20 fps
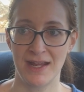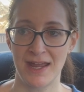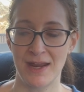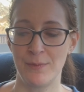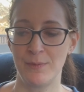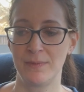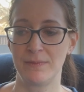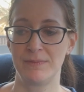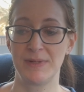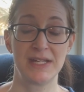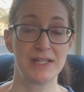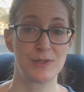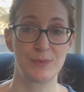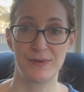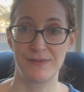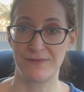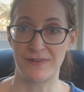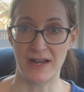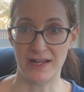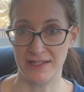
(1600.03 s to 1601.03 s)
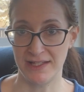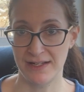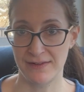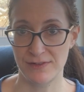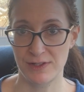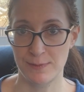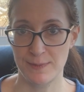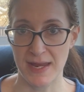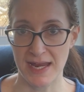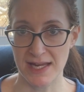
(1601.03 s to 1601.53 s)
And because we finally have
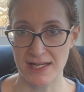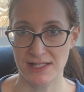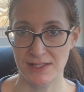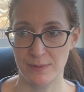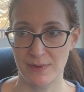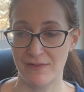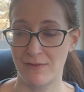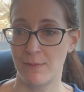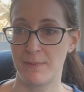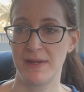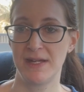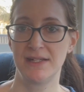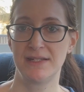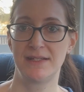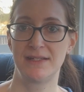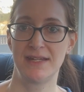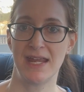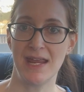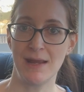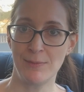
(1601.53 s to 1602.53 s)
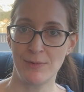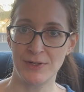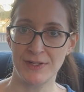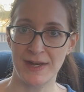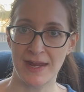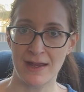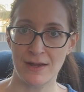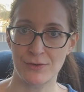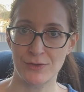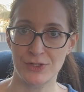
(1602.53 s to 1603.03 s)
space, we have a big table
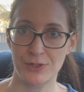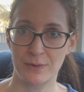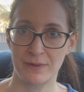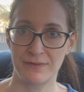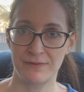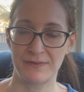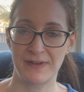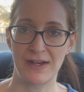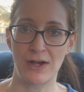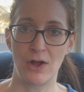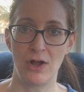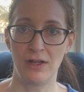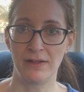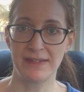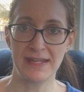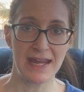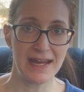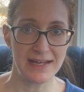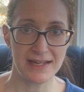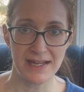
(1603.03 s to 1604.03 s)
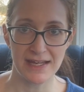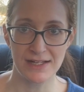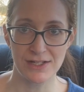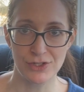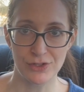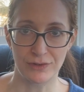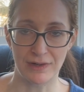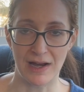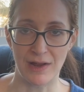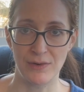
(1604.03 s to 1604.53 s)
now, so it fit all the 8 kids
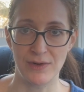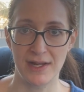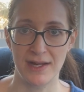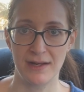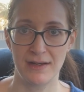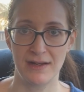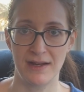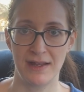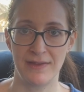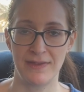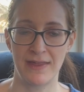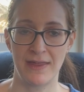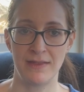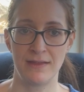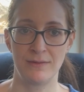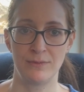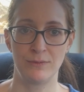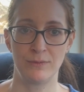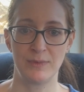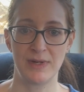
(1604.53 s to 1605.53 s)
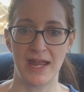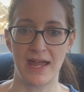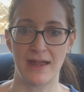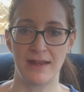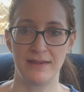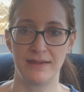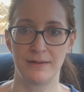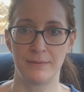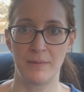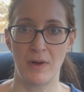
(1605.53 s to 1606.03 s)
around it. And then we
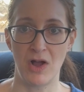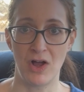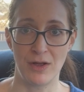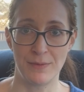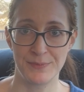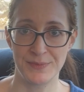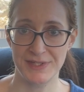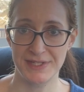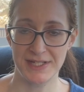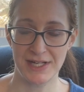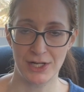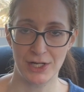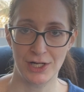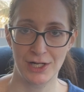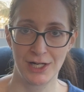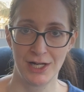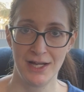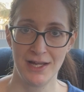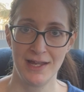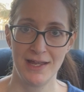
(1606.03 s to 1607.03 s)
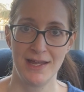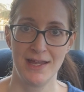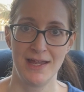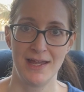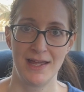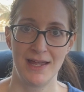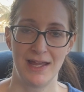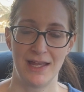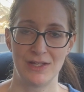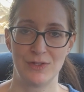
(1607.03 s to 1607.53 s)
had the moms here
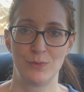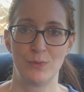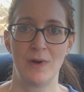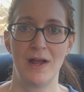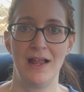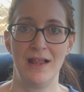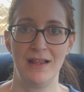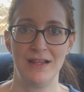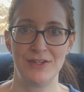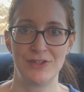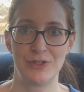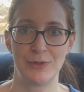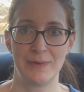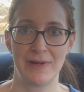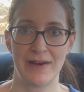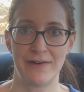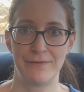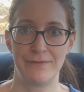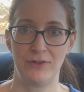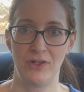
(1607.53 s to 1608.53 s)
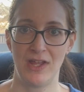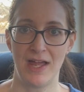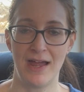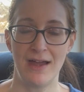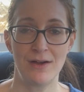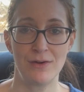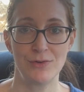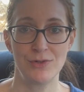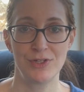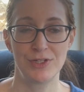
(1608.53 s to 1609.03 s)
as well, so we had a full
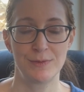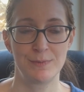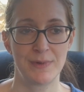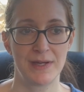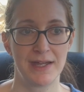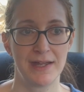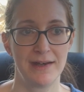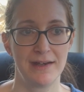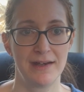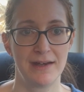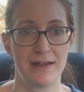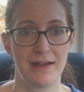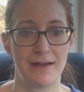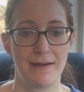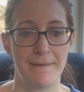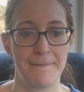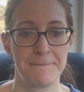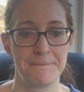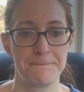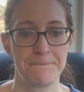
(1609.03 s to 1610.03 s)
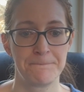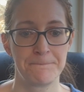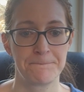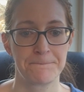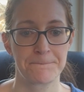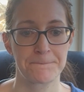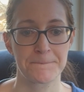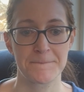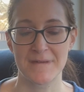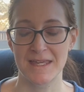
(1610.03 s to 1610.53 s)
house. But
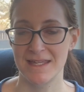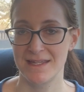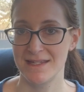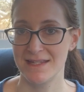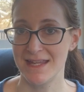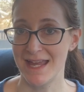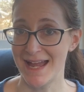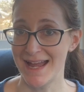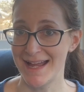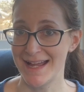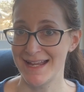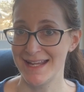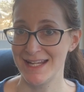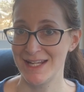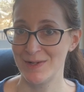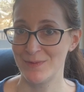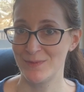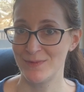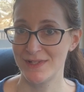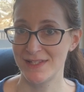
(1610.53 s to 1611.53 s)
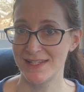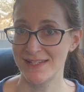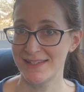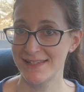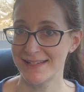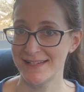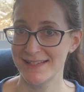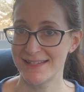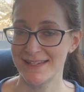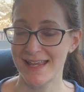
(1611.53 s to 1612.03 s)
yeah, it was a
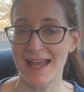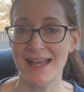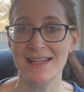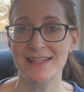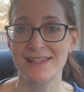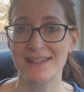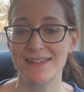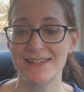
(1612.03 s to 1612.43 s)
success.